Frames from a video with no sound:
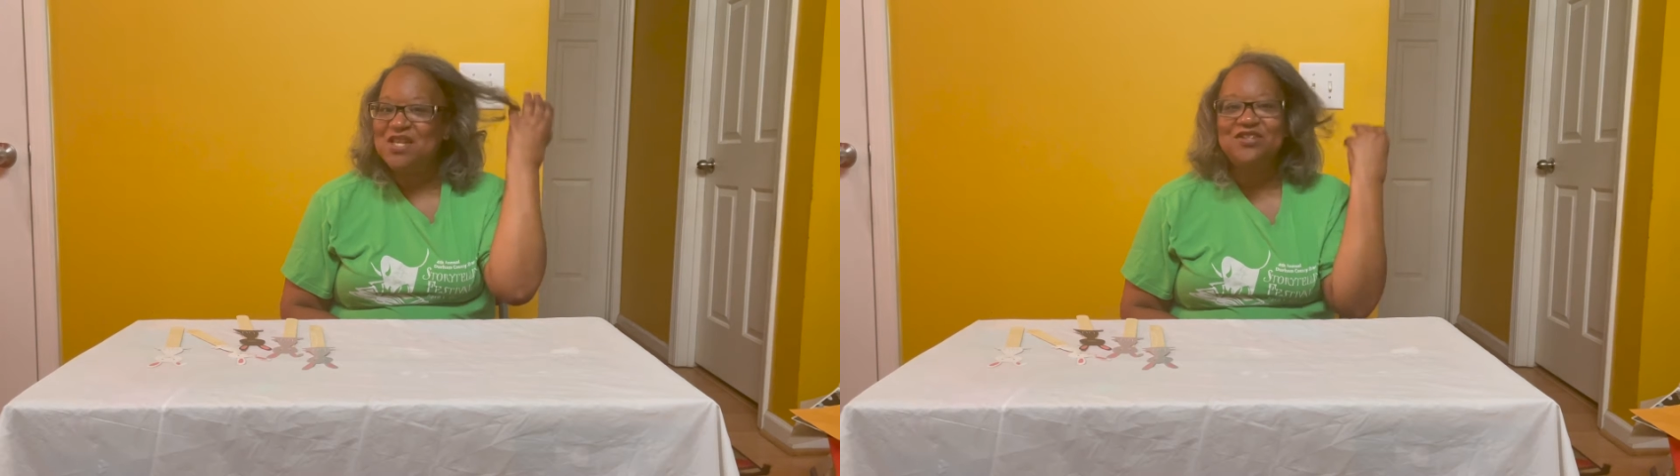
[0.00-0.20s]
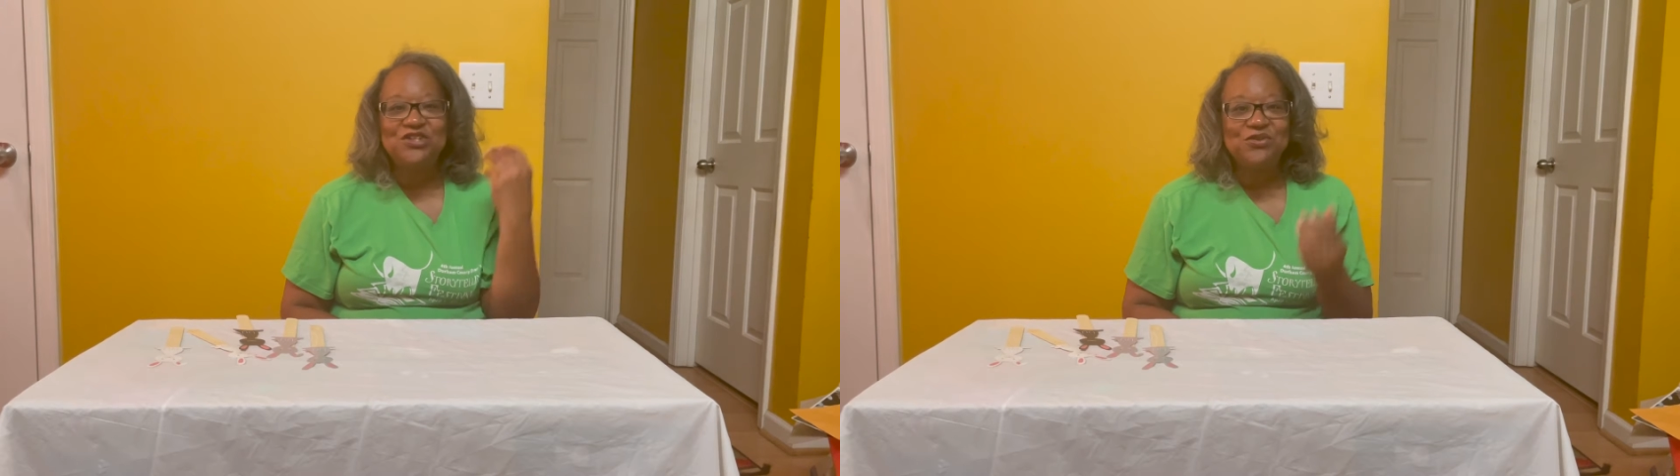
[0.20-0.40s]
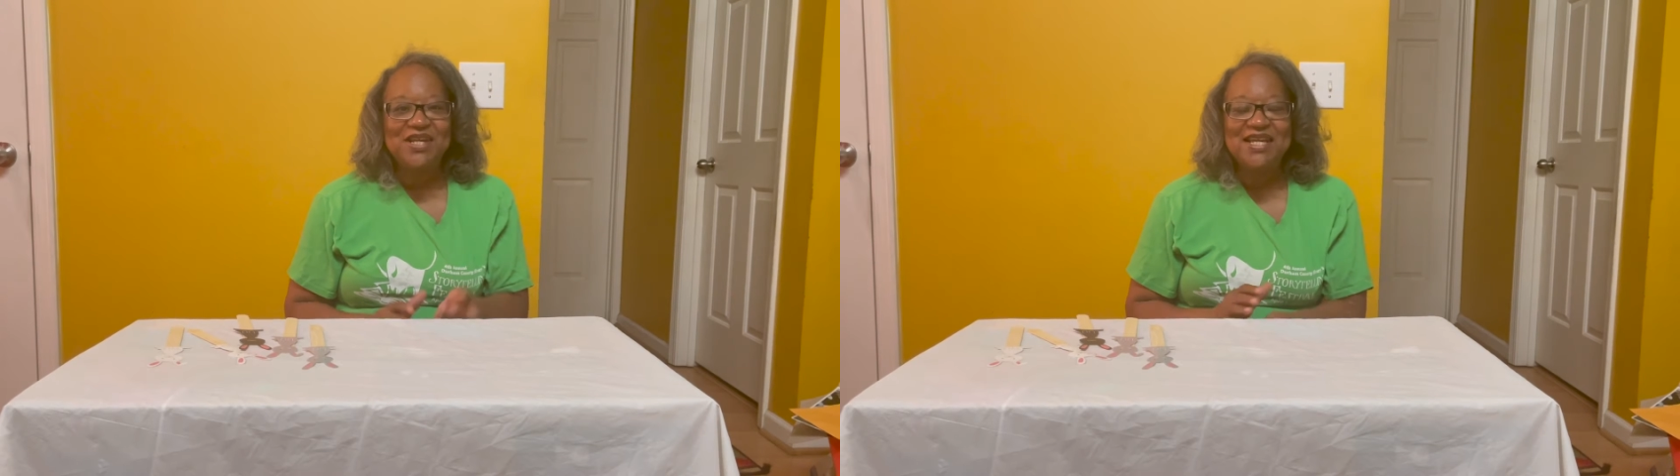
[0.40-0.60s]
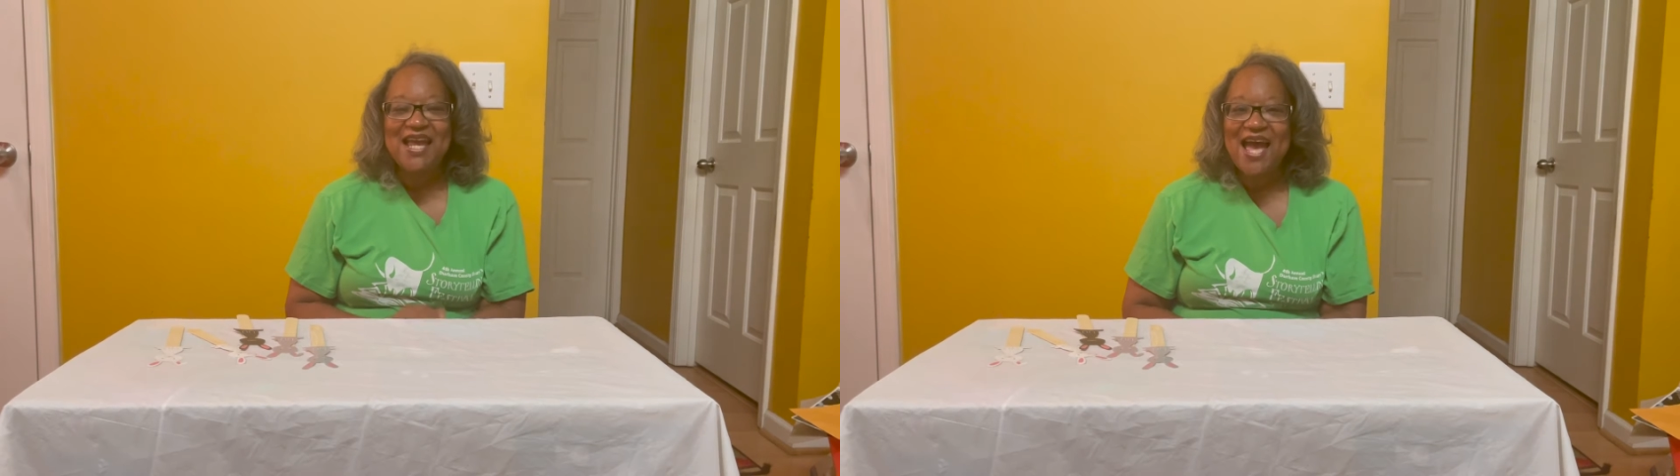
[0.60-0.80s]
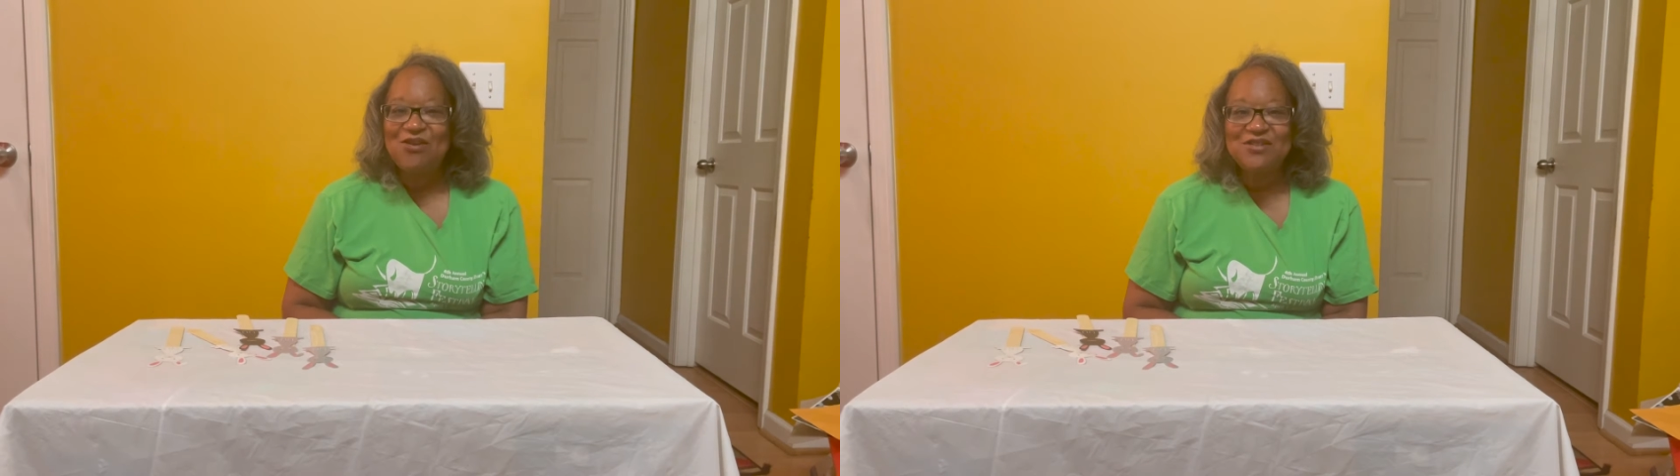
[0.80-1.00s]
that you can
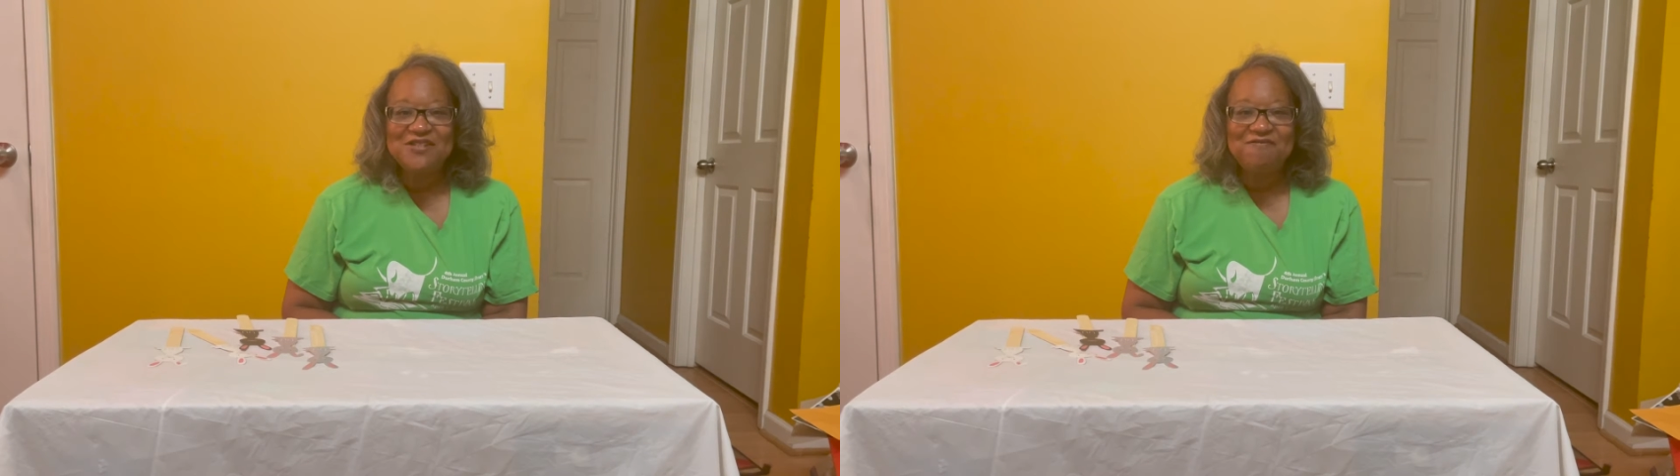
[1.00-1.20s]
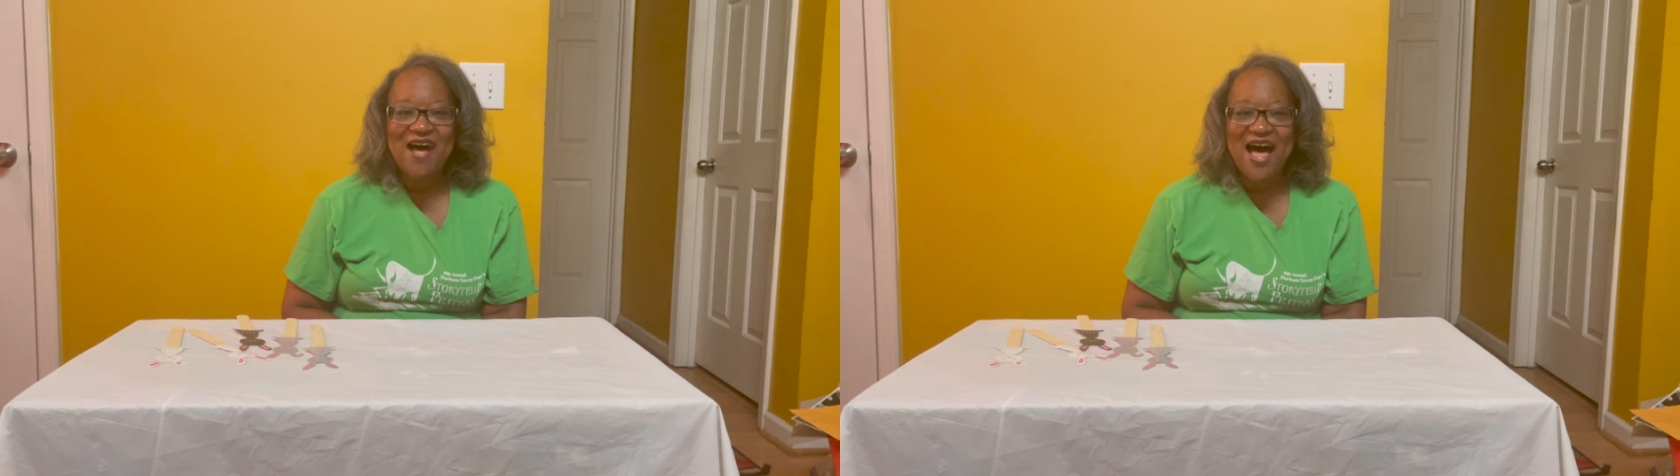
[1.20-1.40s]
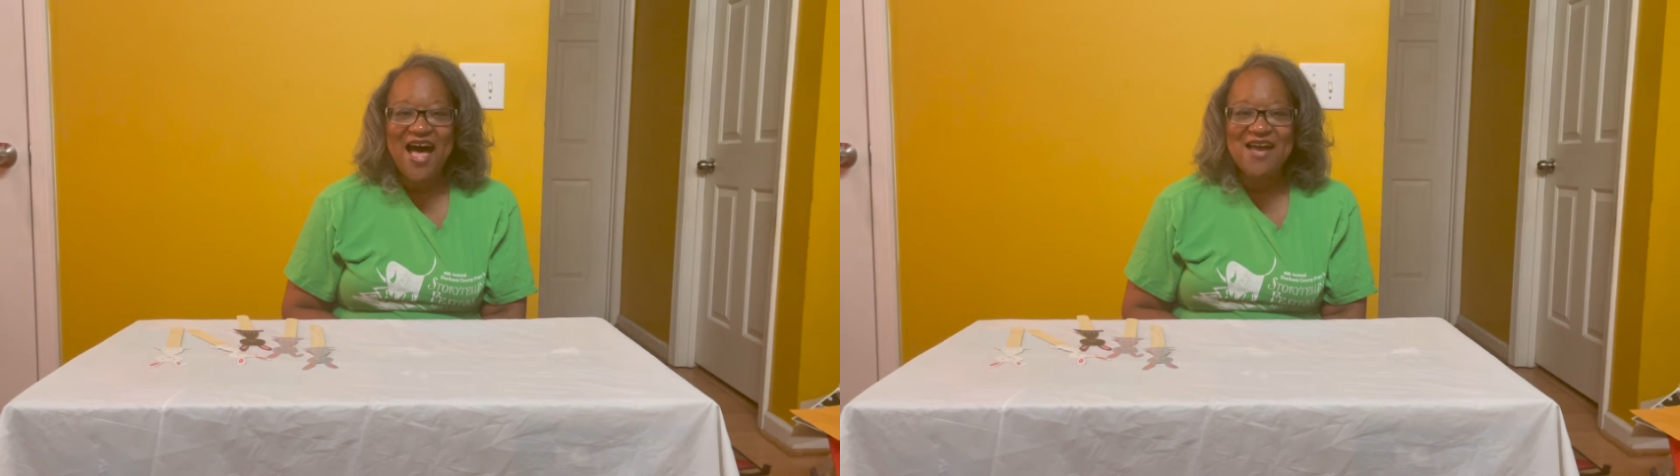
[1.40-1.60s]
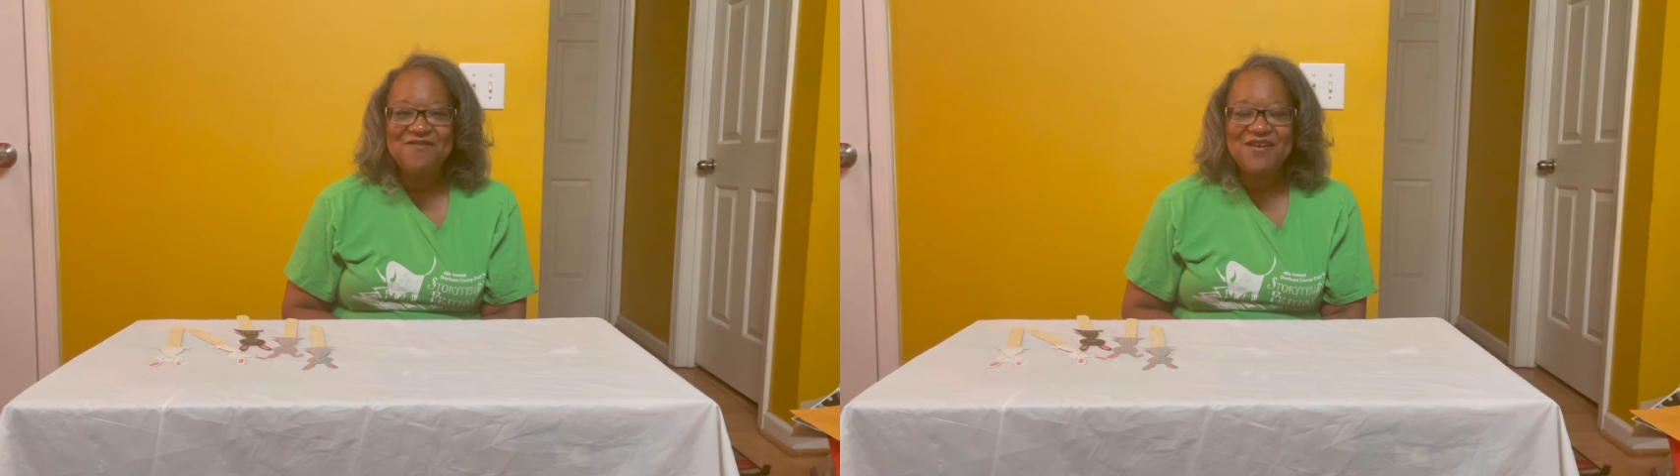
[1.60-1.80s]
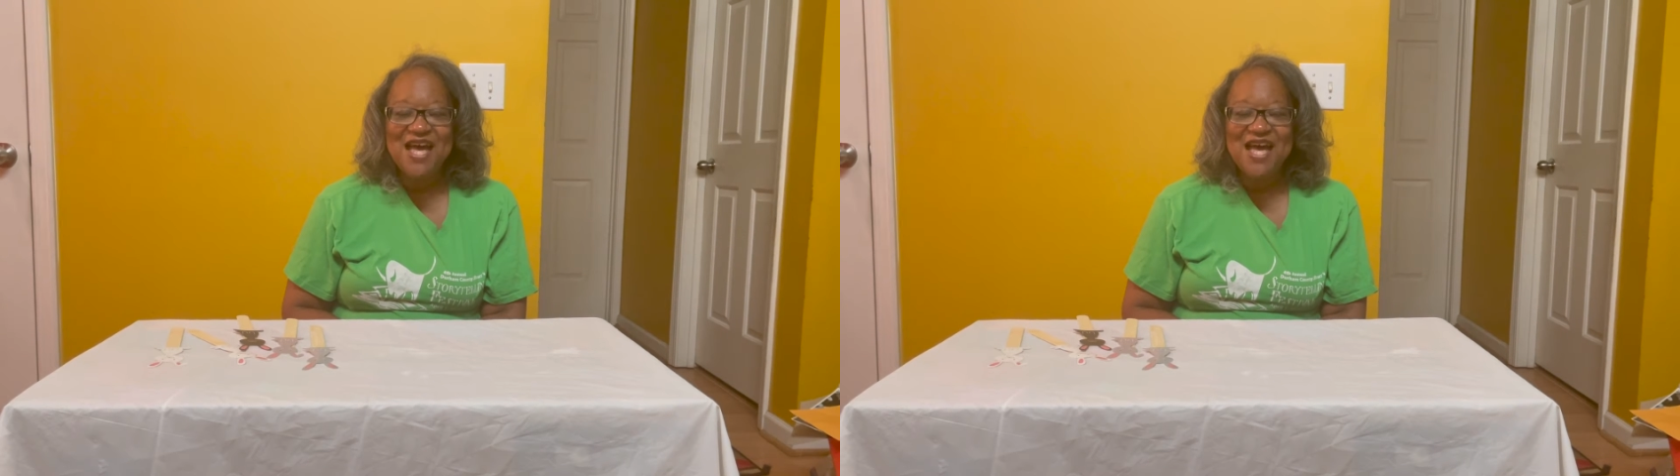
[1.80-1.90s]
count to five.